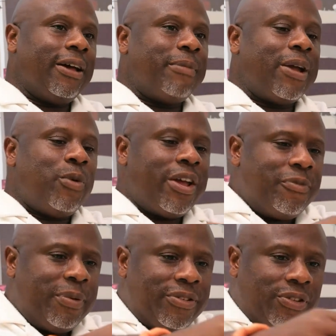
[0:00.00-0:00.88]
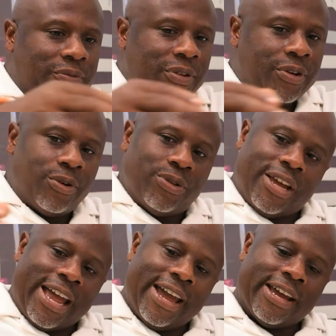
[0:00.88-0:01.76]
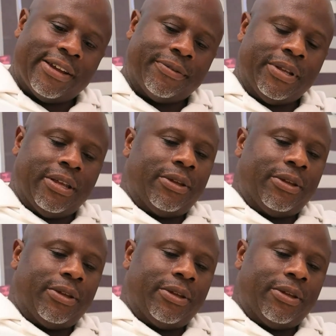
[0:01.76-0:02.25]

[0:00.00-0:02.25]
and my wife plays something called the hang,